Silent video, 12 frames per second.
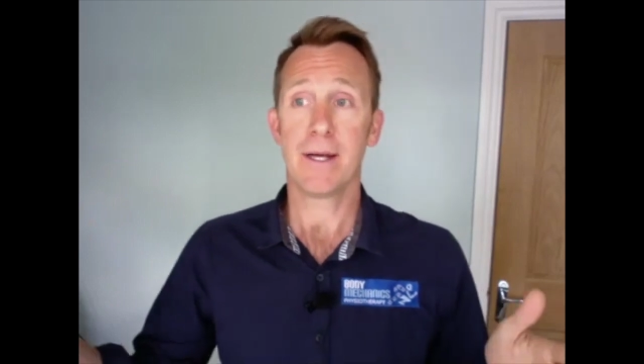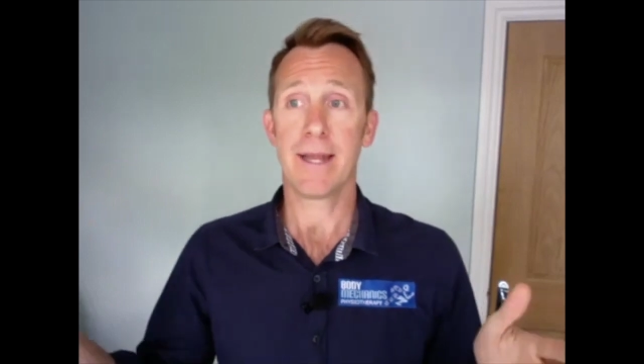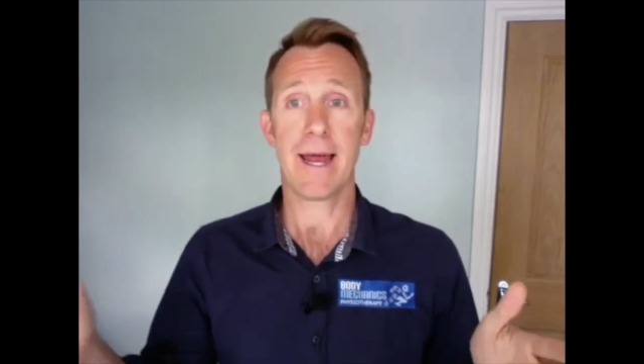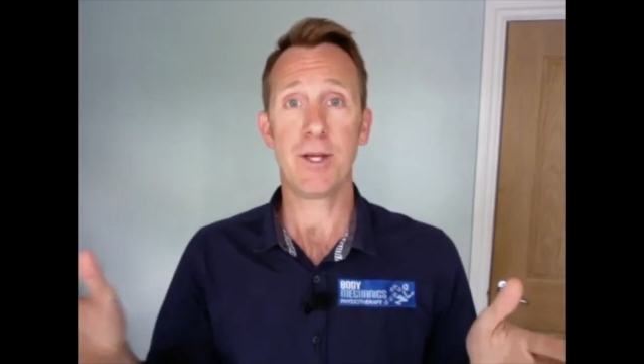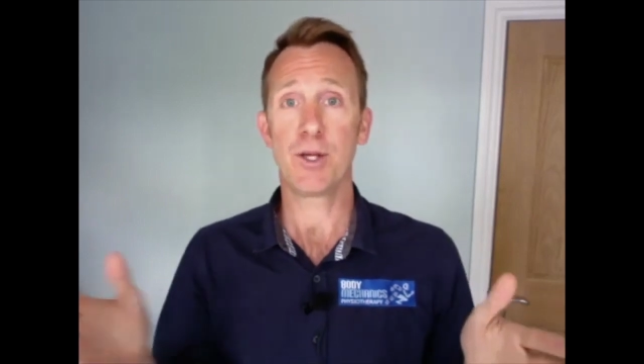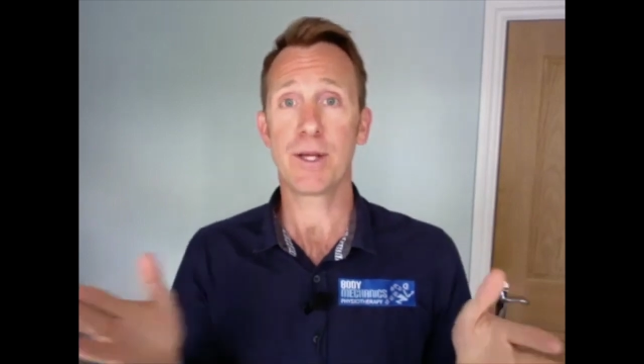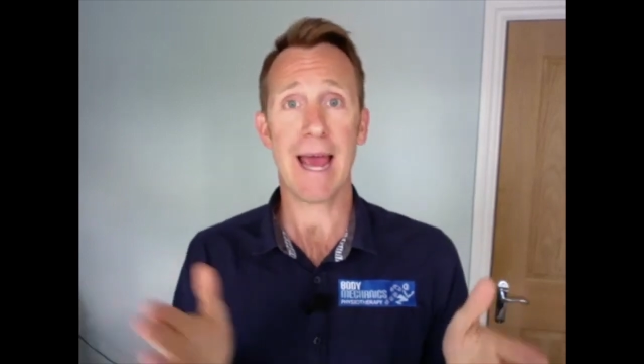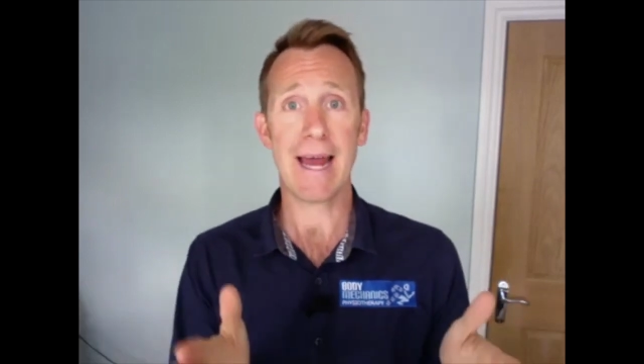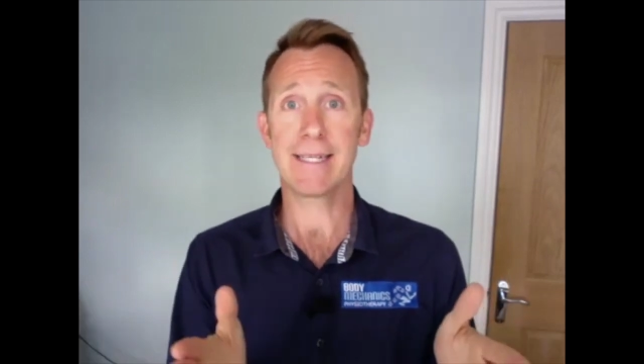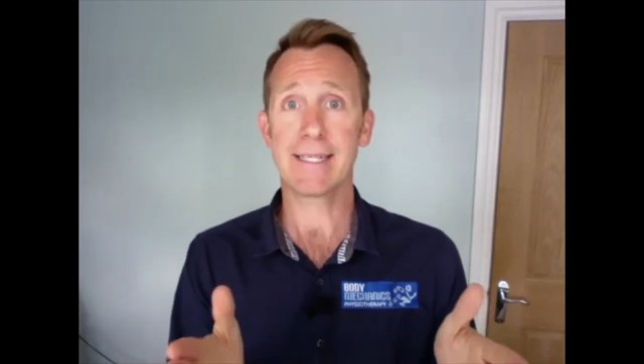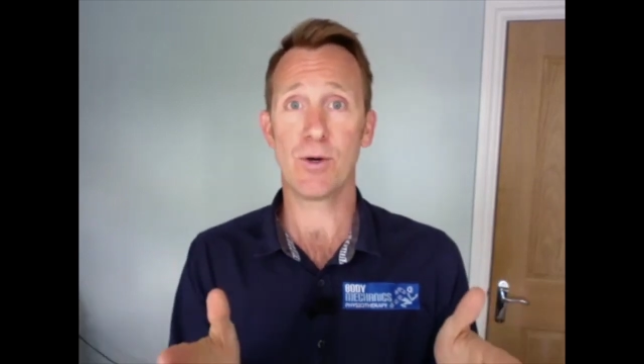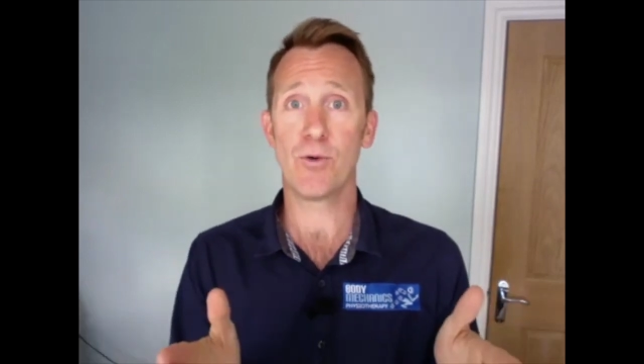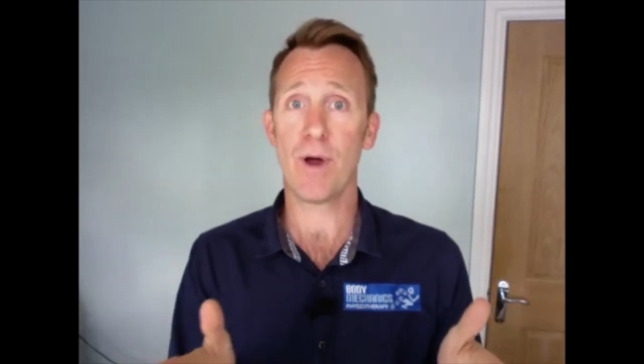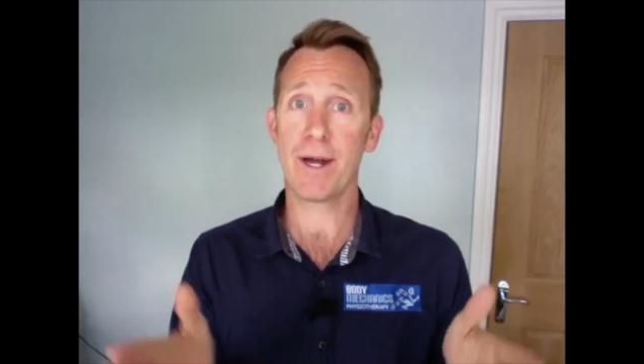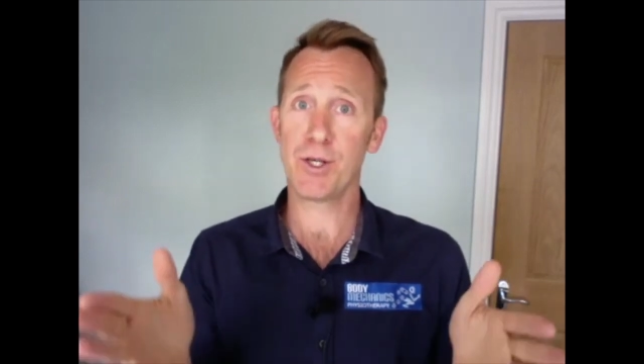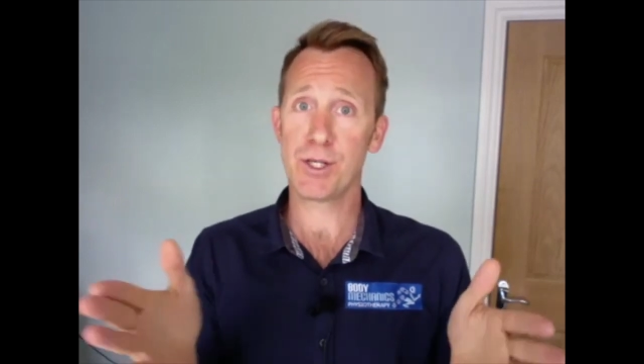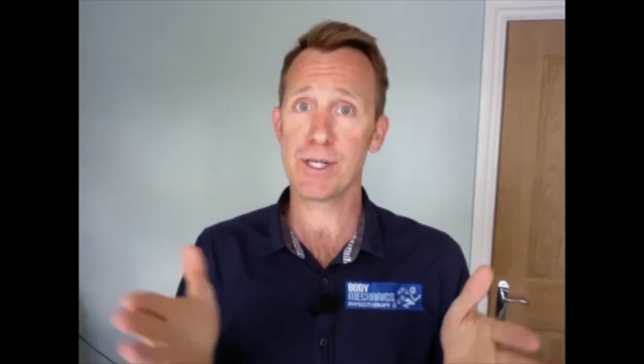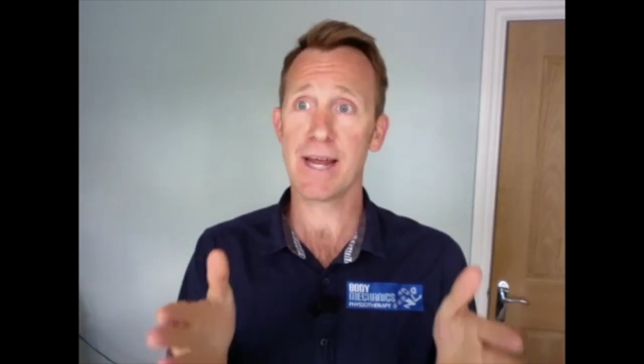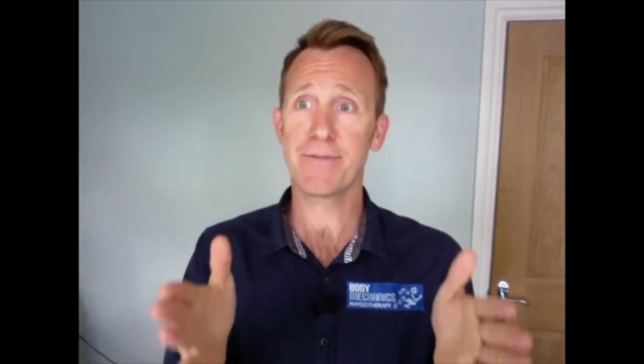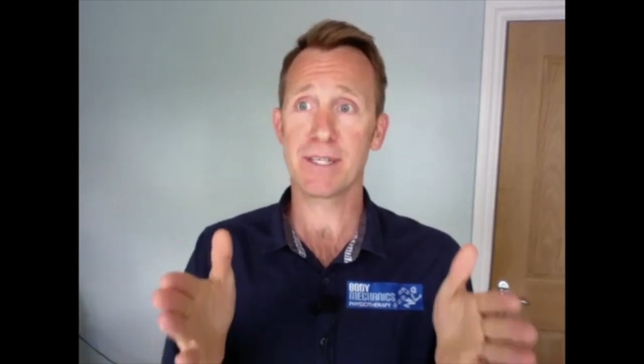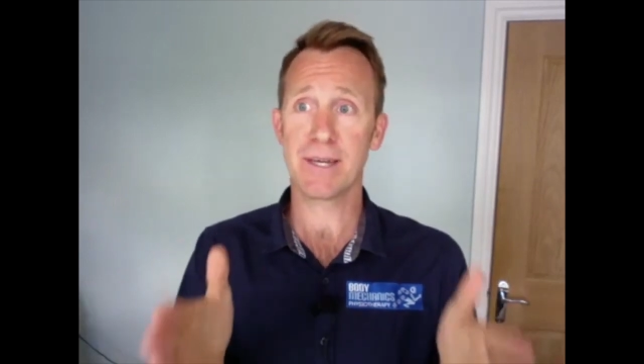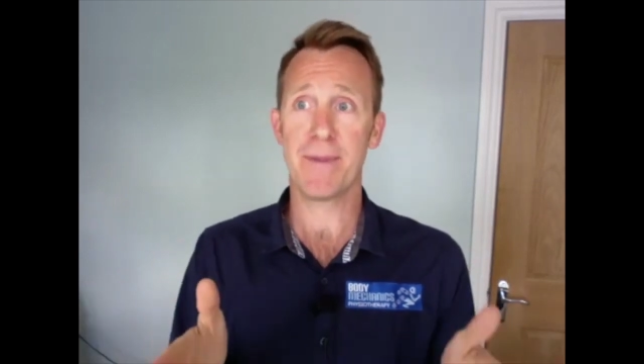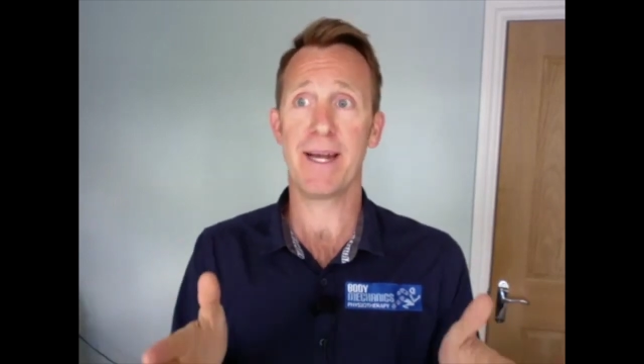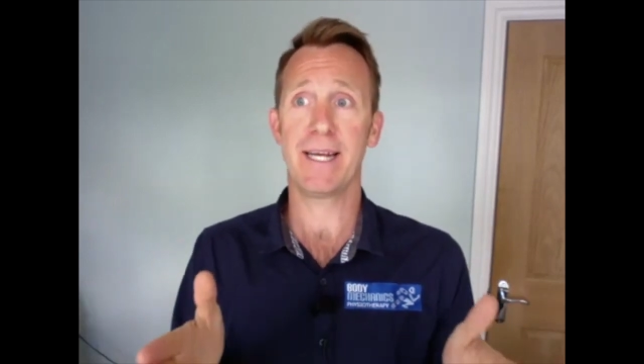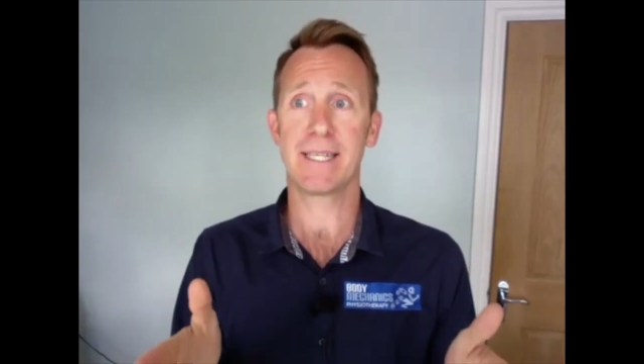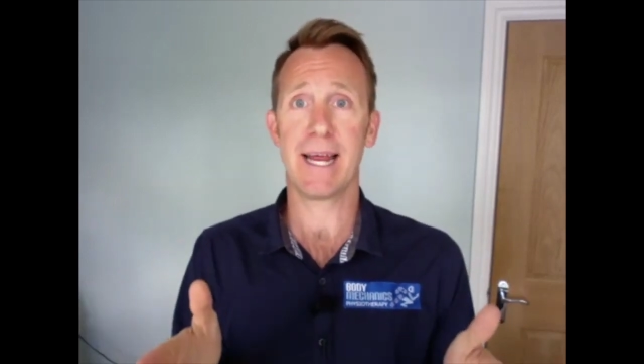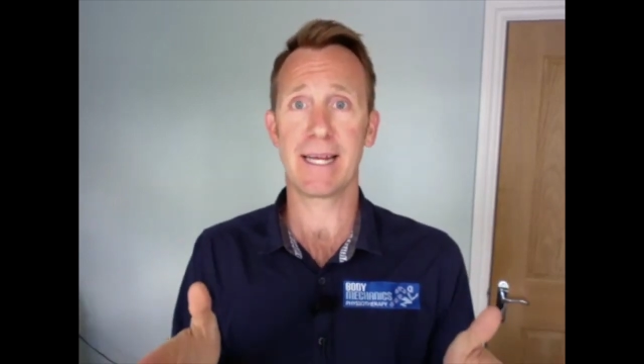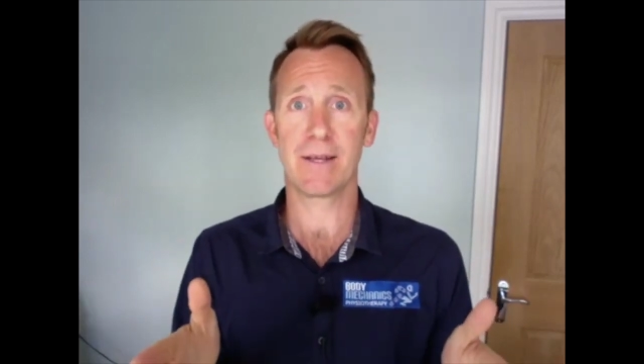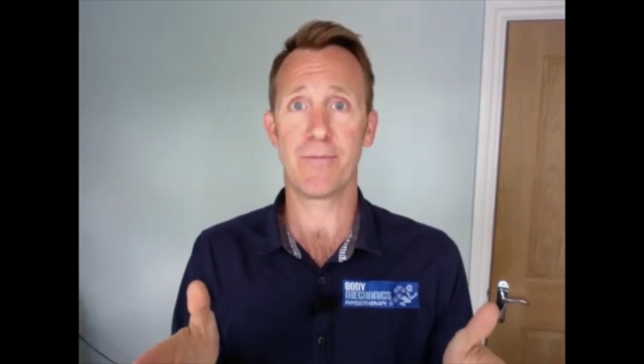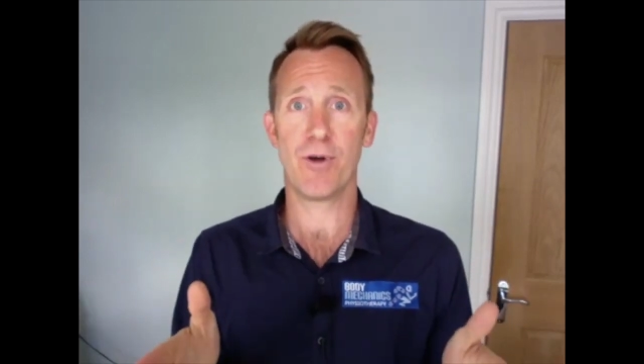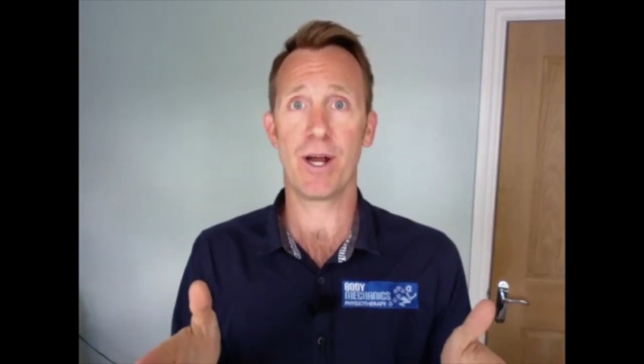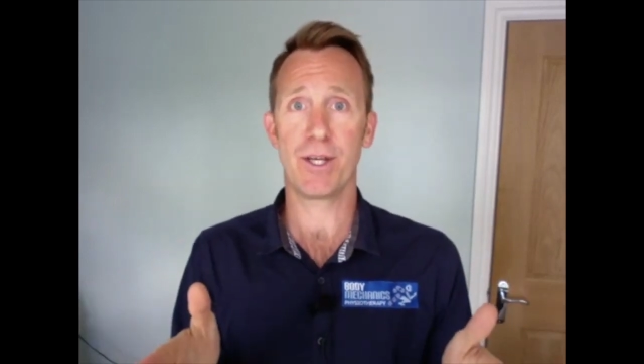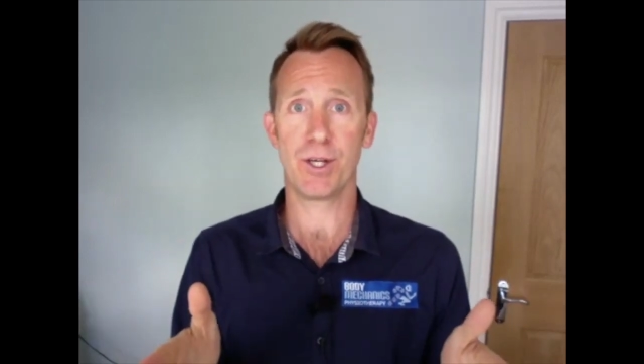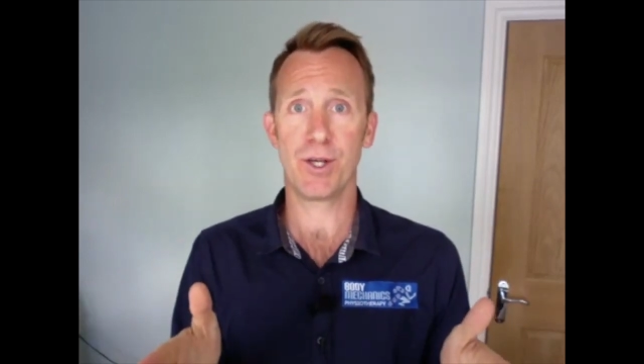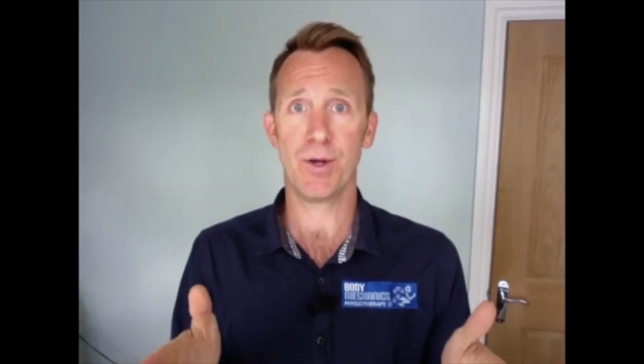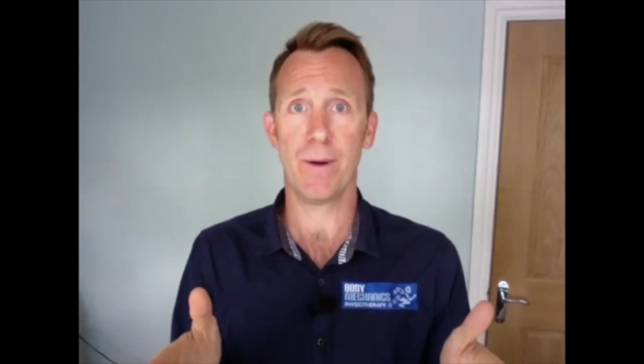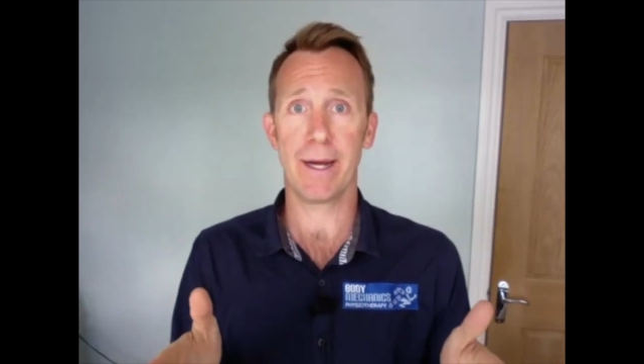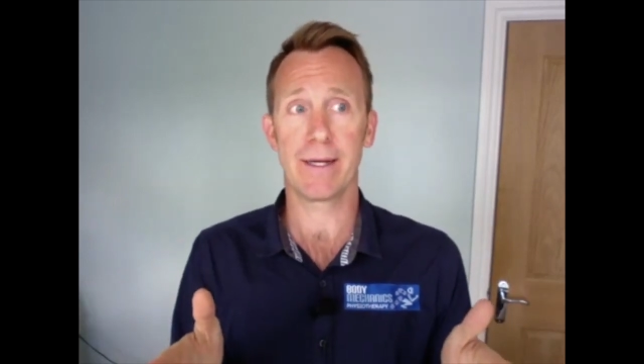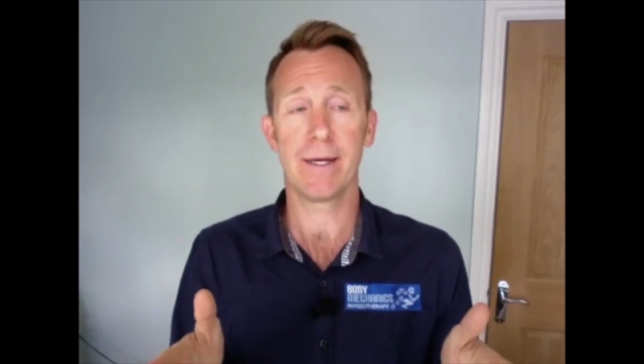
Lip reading: then you can still run, you just have to diminish the length of run you're doing.